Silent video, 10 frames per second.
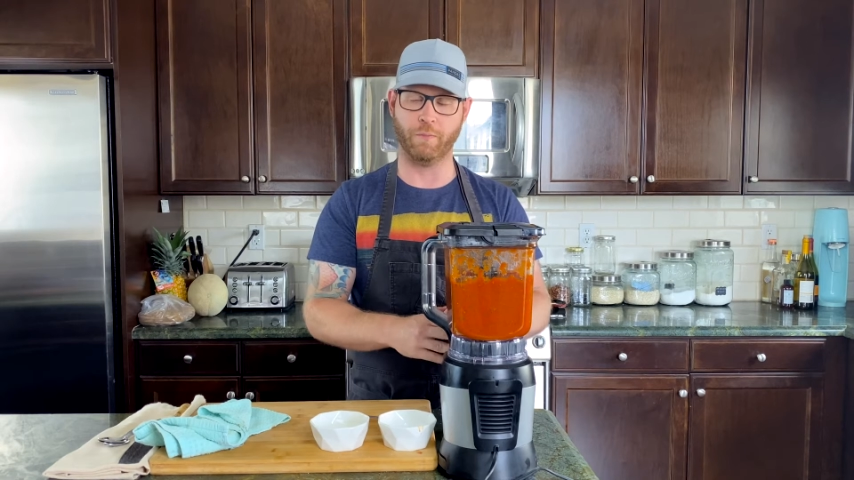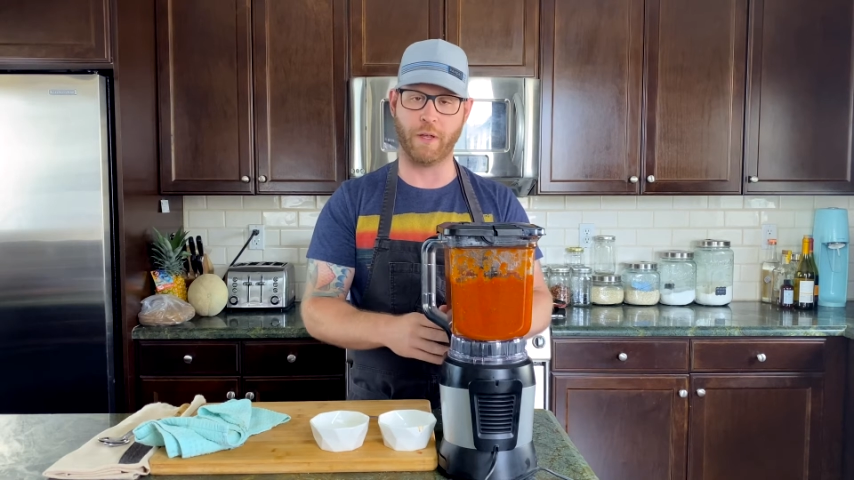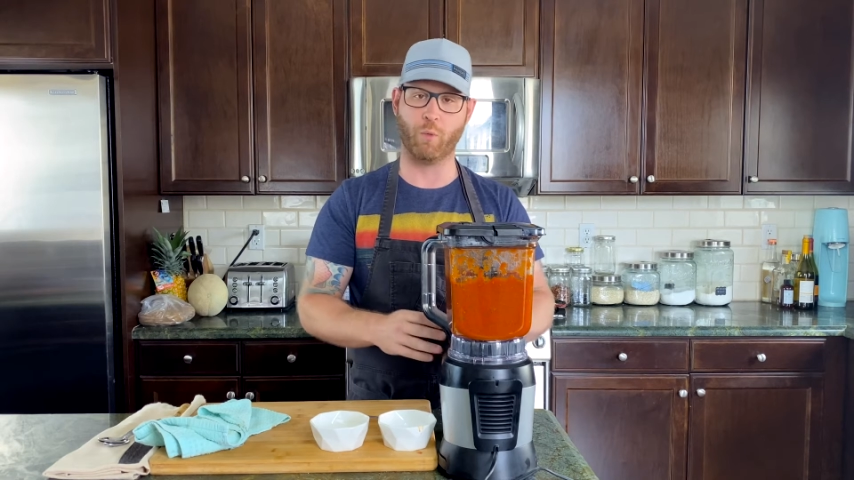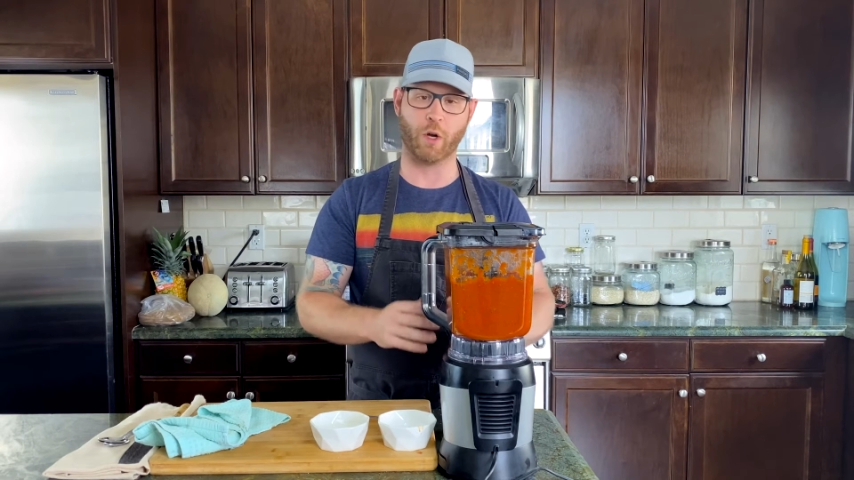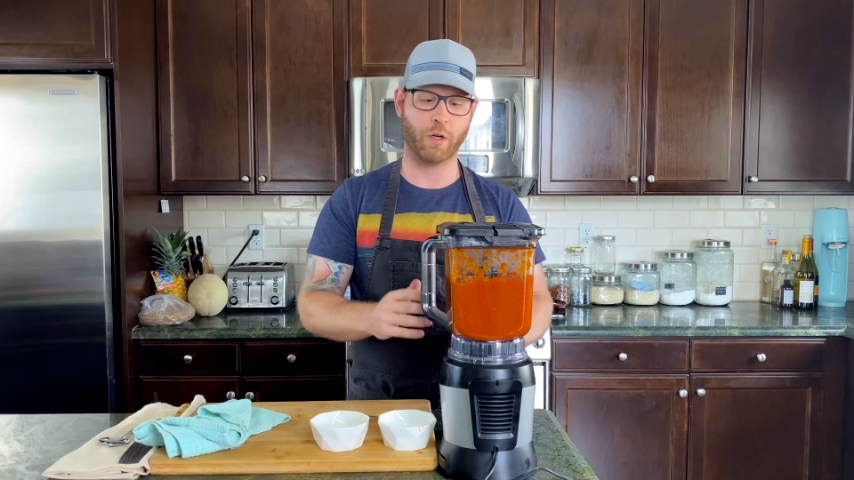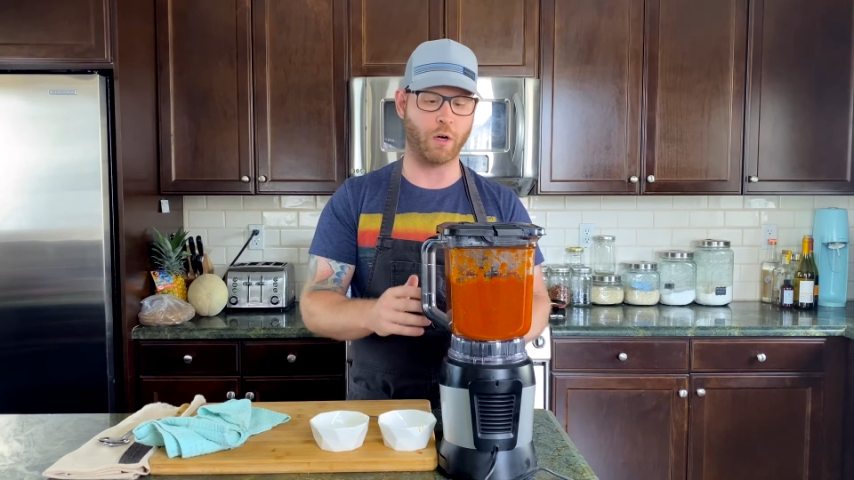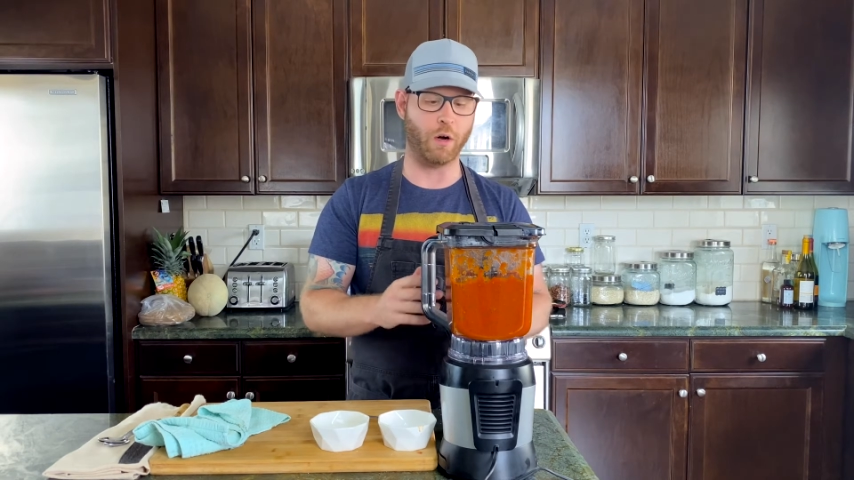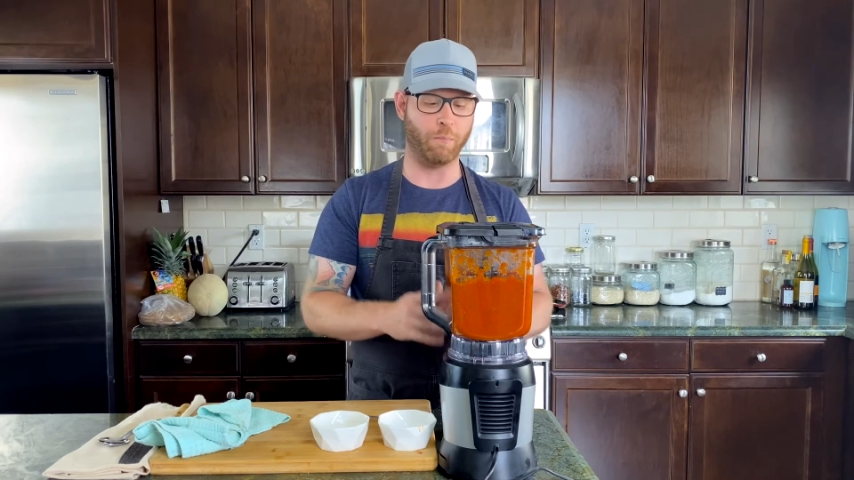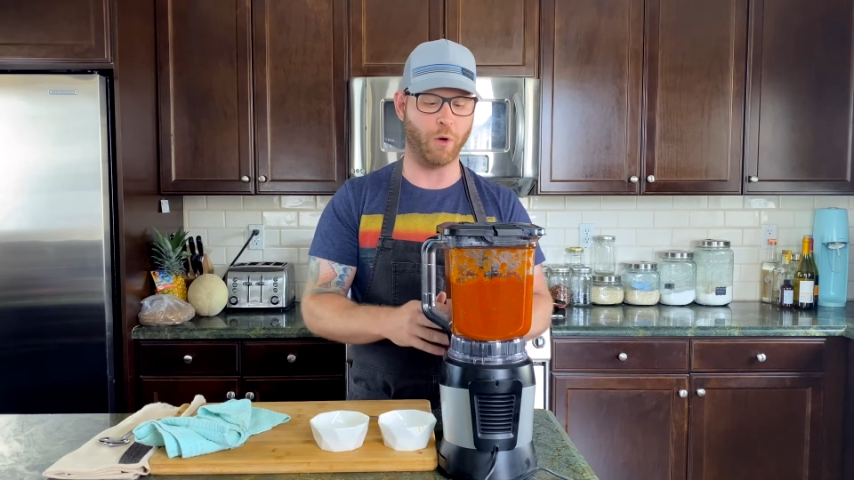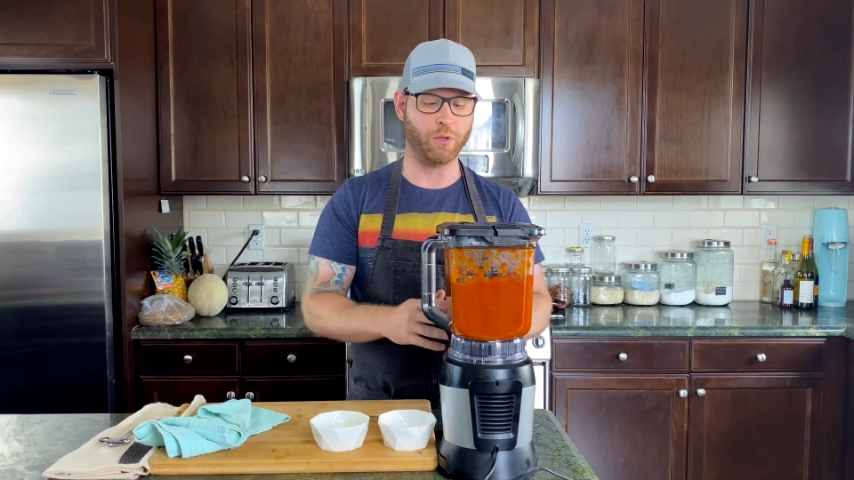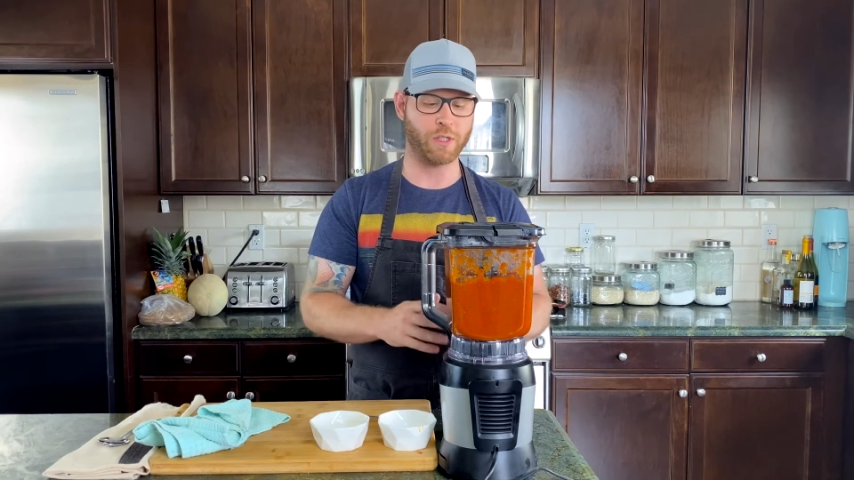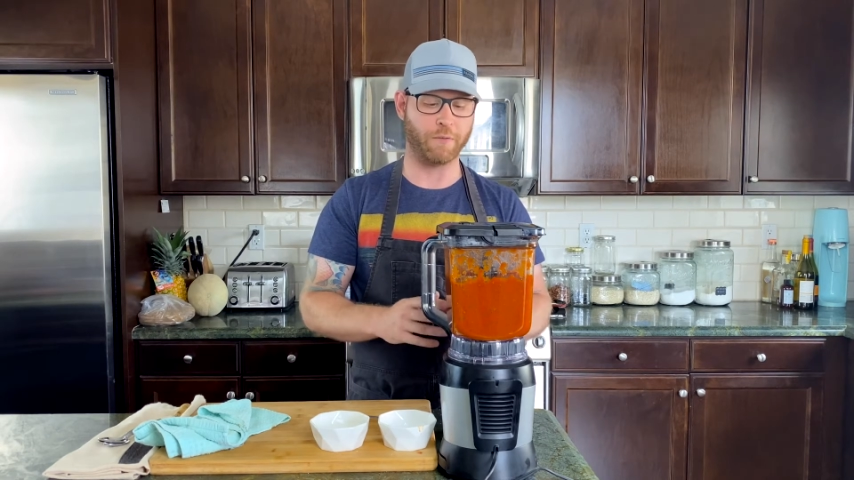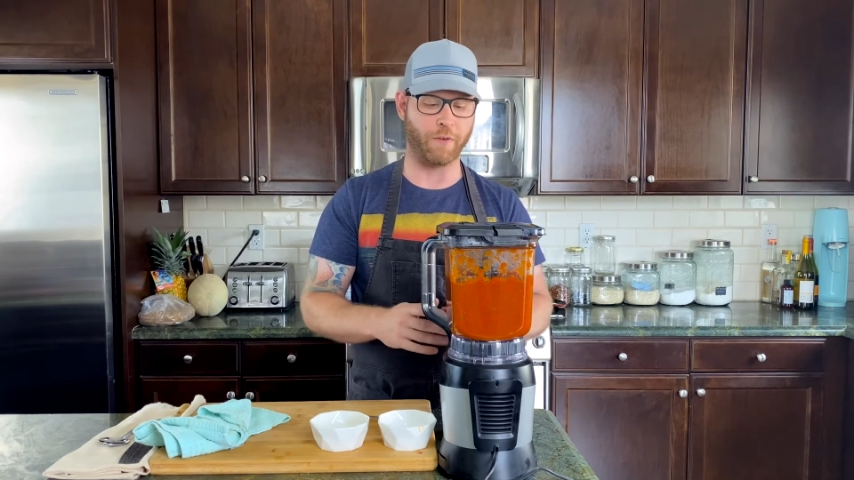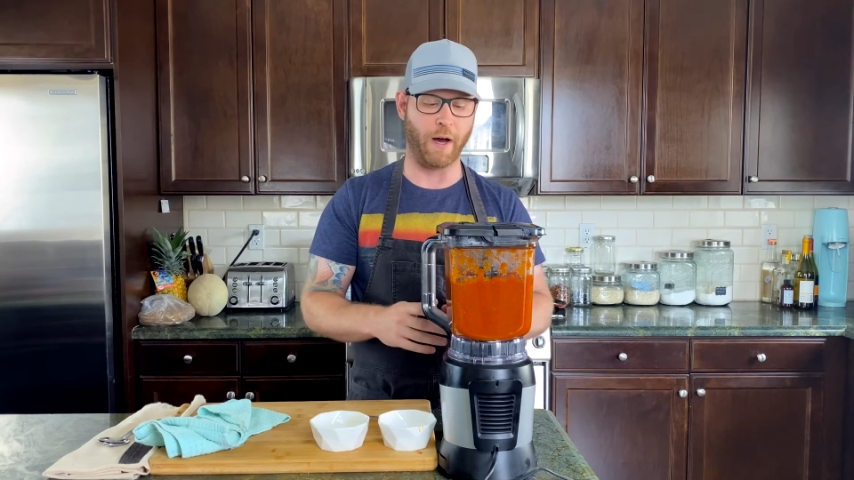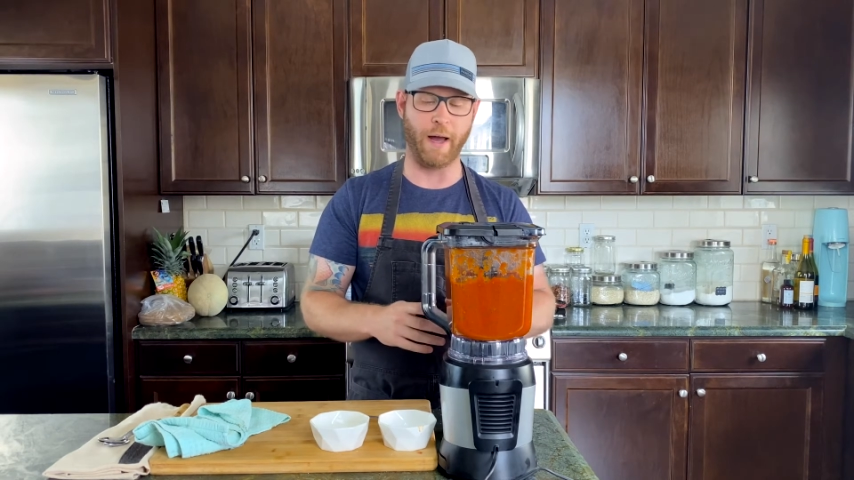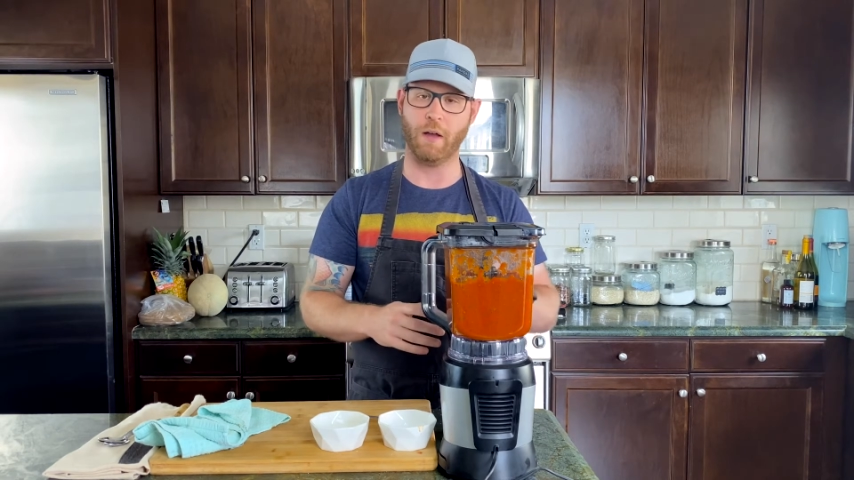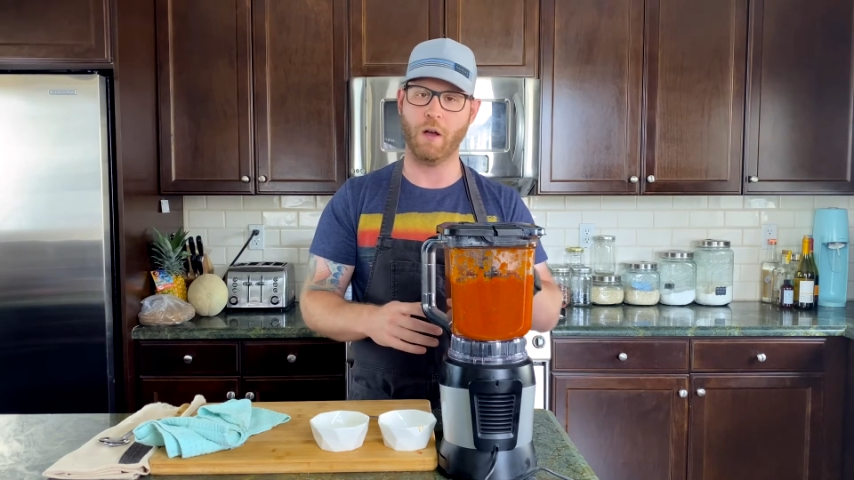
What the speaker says: and we're gonna emulsify